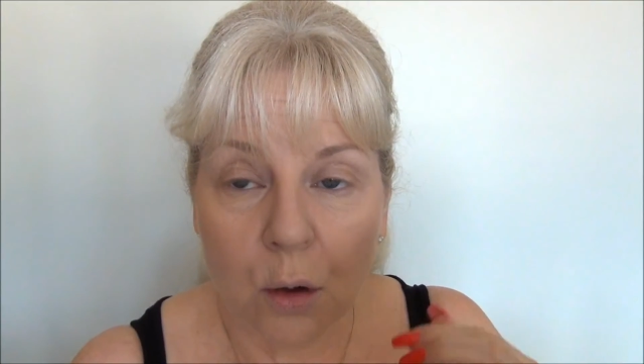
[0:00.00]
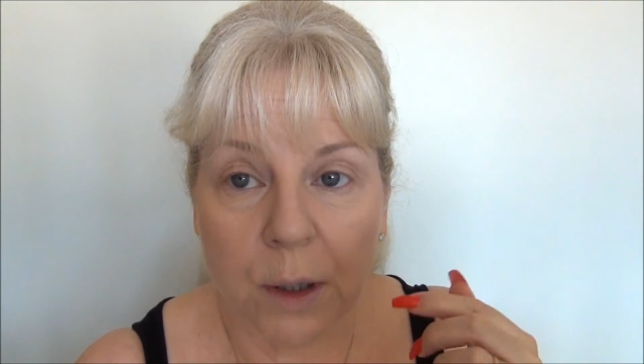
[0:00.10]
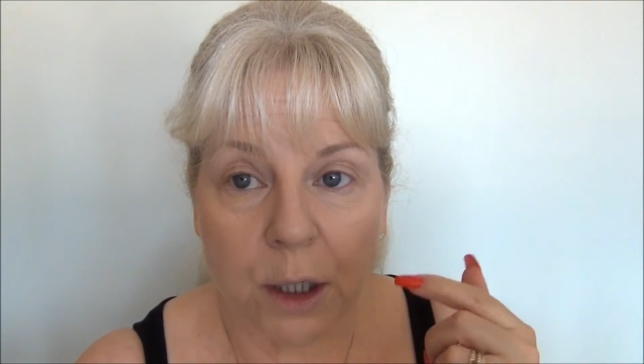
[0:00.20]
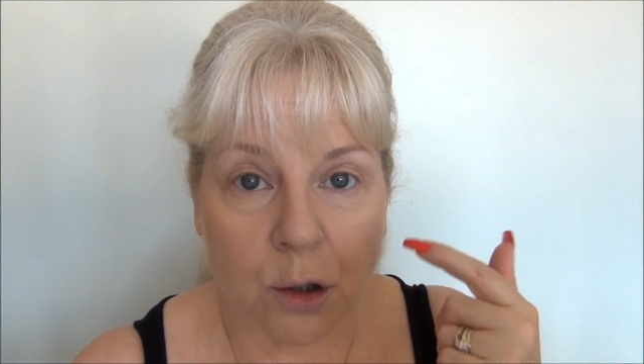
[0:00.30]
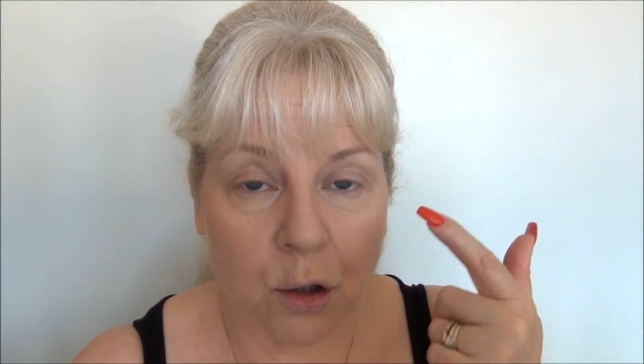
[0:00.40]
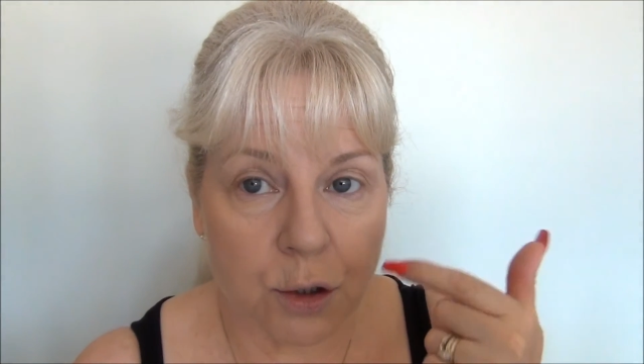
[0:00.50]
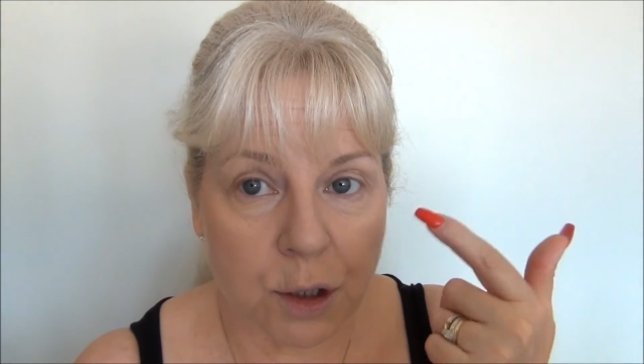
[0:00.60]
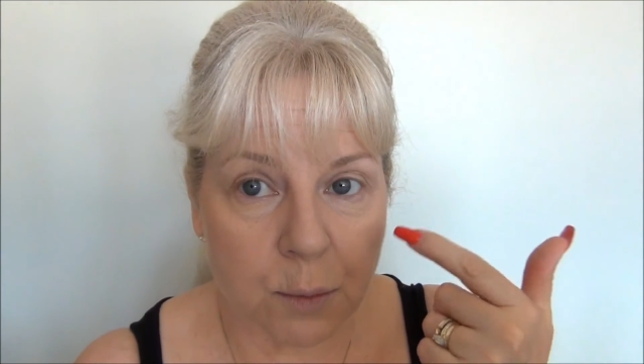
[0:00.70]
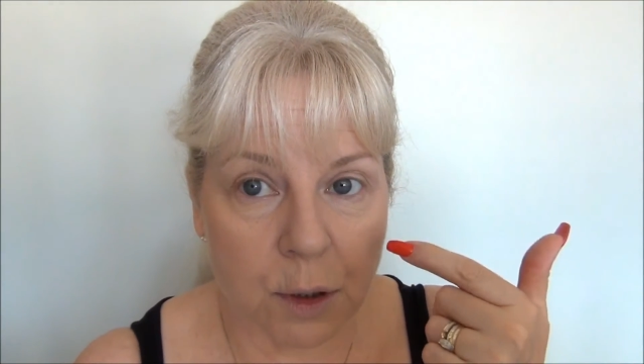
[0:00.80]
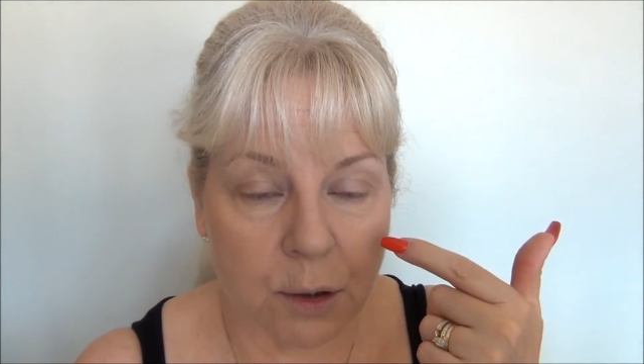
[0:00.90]
We know not to
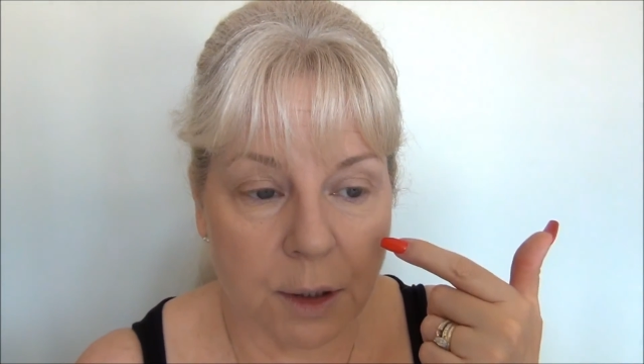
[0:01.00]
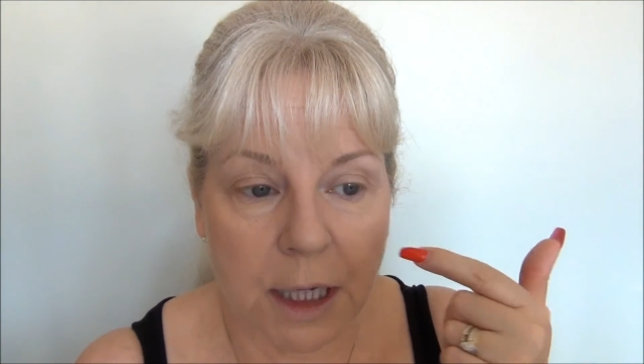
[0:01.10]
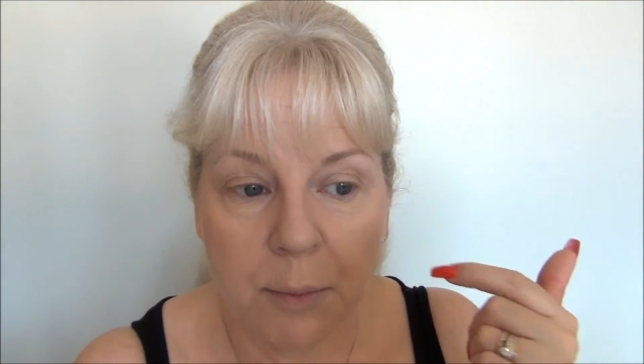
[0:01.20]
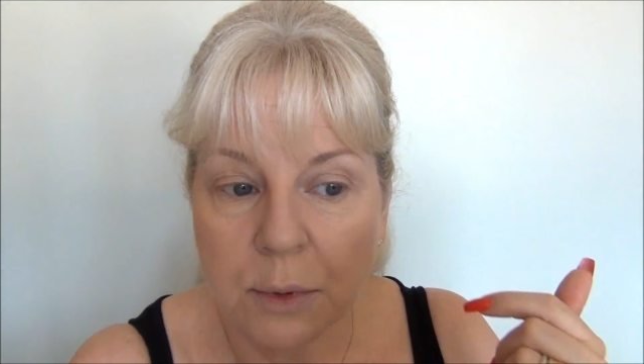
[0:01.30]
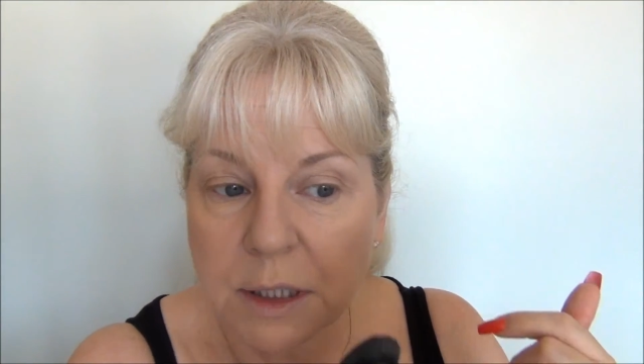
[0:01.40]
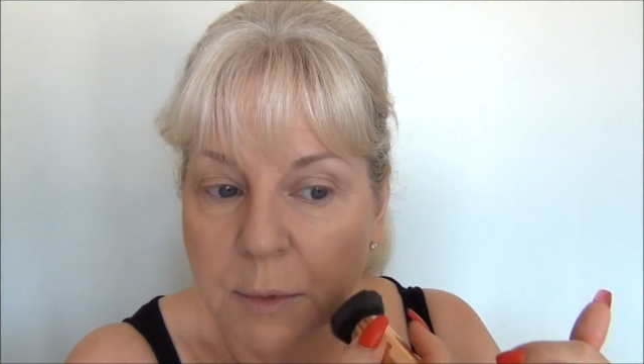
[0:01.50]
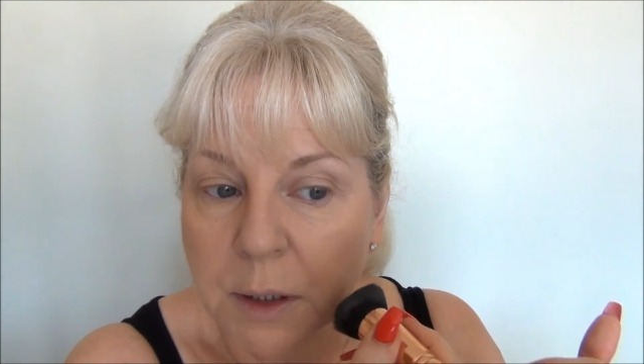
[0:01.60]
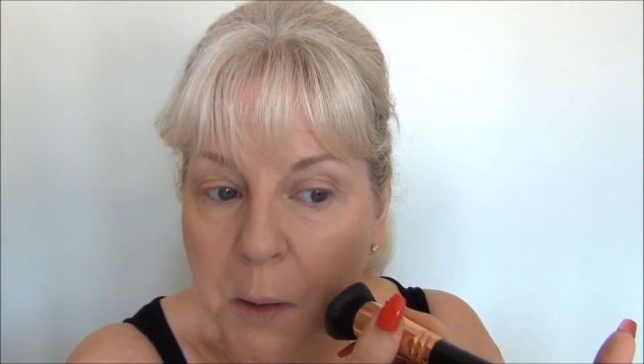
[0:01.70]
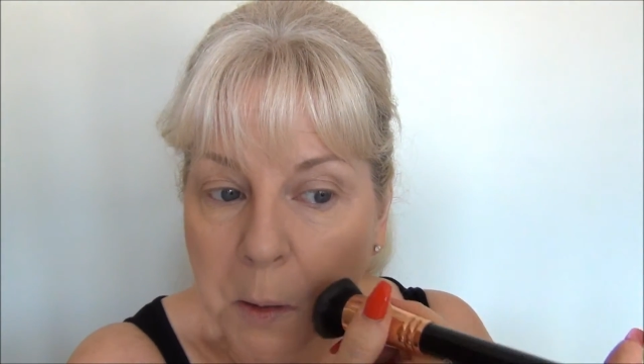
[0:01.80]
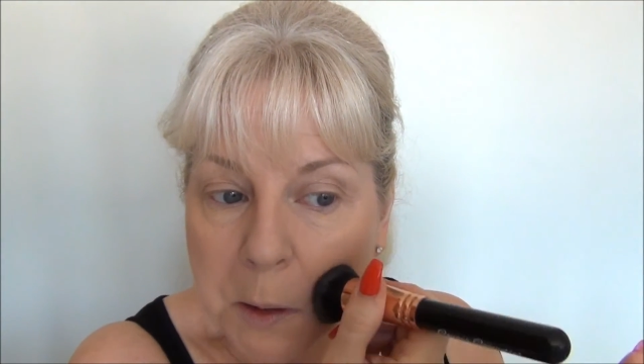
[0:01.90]
swirl it on the apples, and we
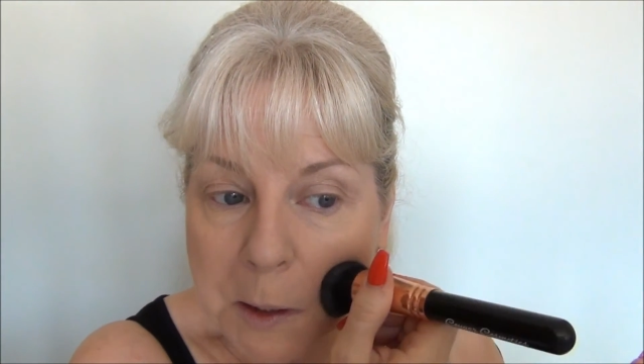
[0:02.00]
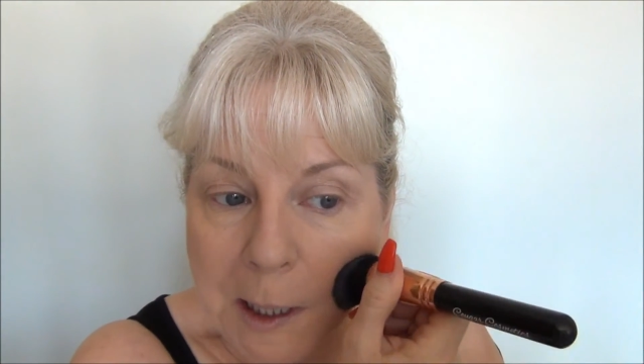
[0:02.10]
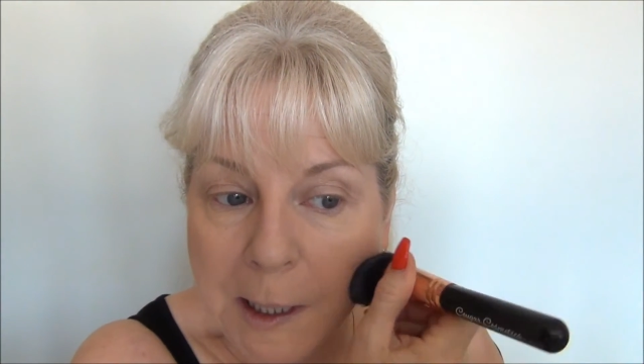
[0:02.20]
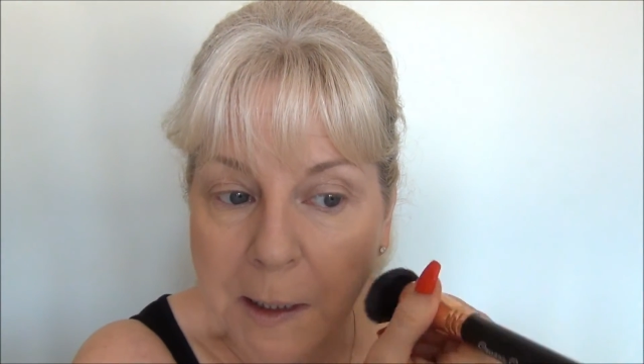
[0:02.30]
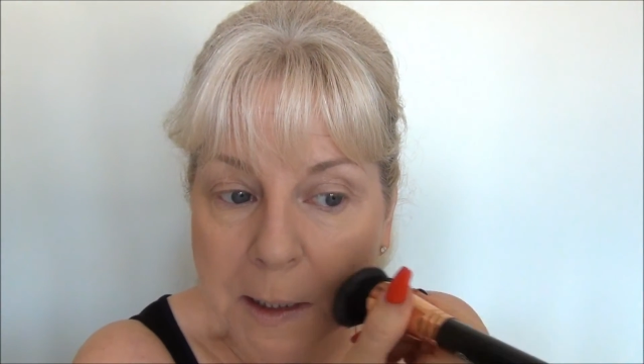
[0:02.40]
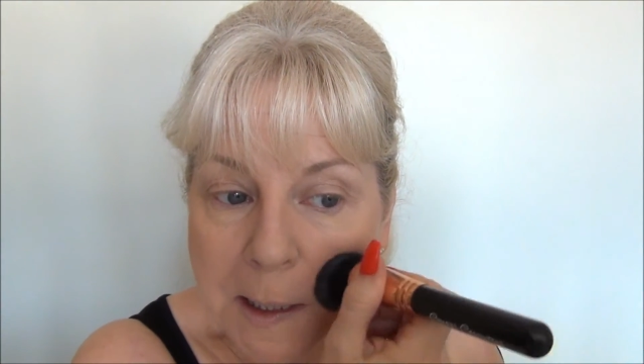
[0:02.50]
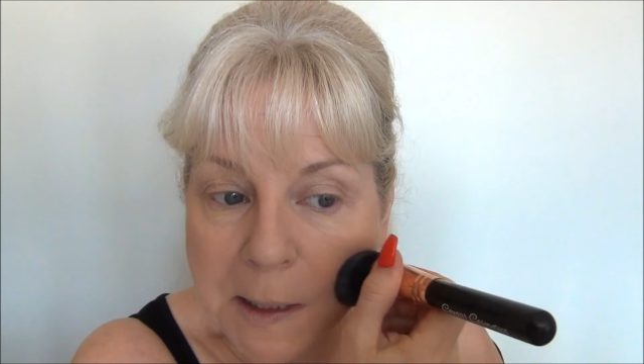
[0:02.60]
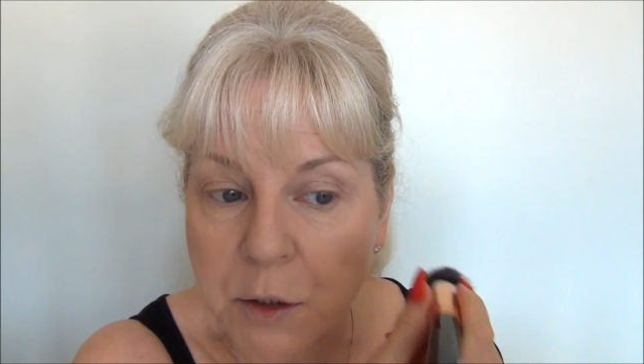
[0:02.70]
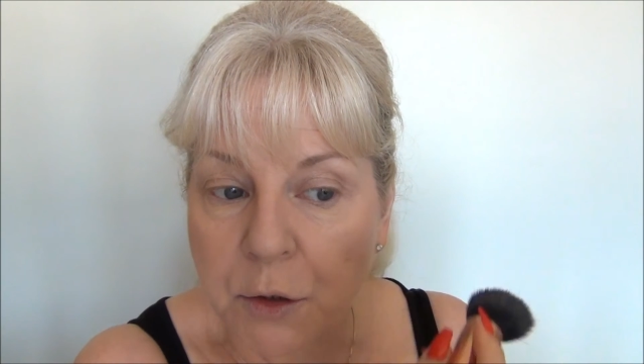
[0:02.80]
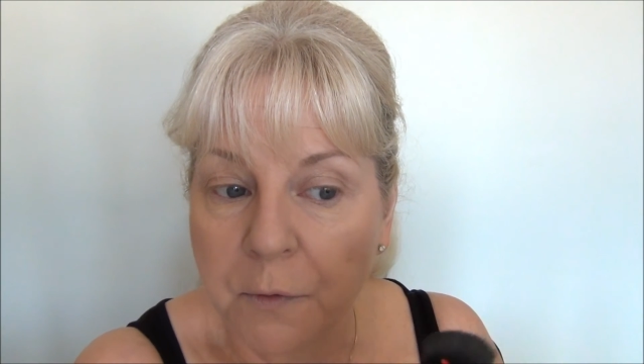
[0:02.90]
know not to take it
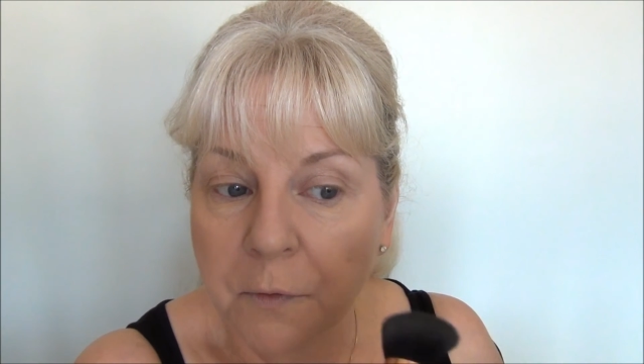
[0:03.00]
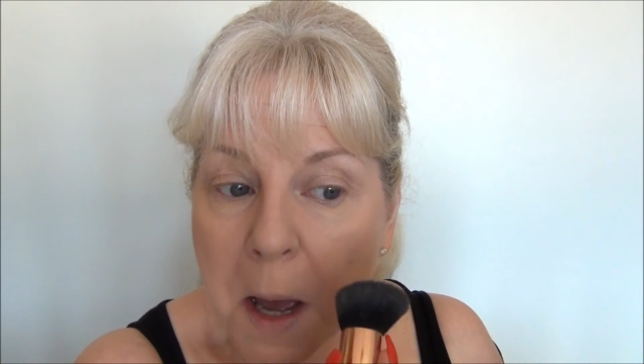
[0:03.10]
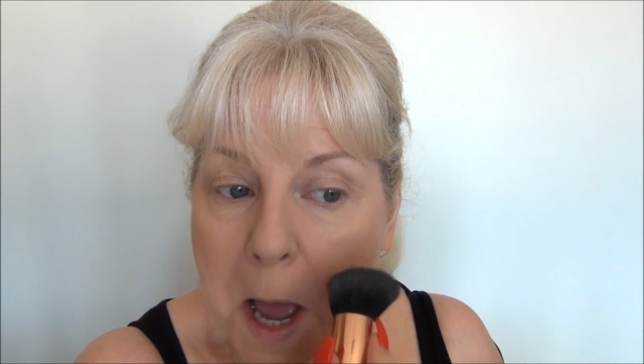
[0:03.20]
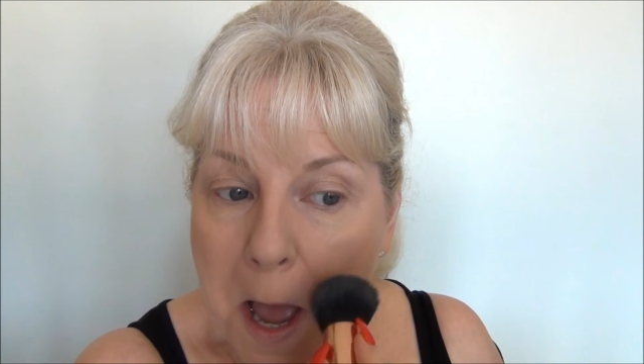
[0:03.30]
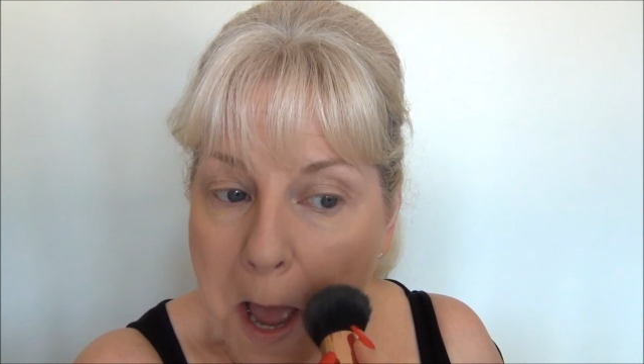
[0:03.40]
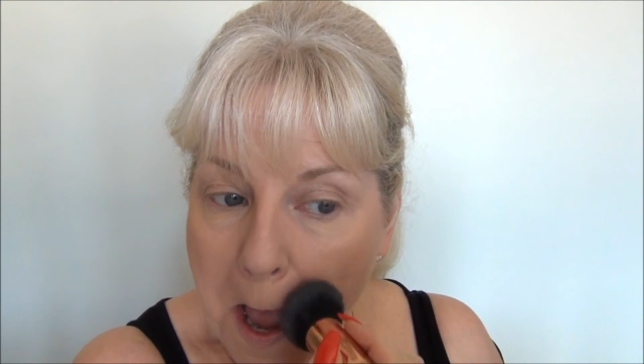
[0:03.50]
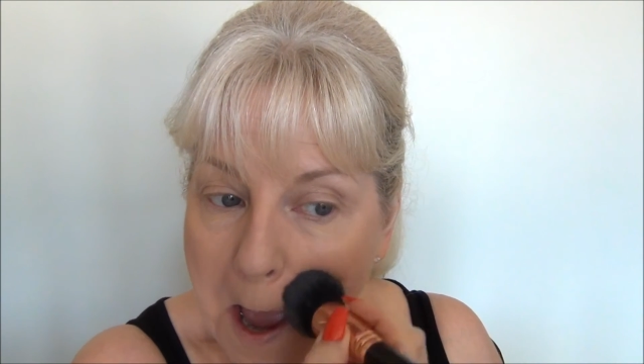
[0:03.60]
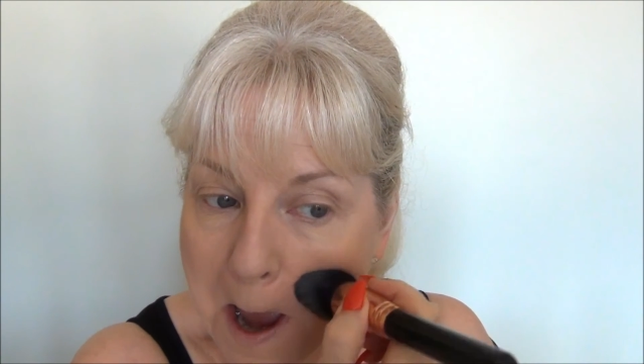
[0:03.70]
down too far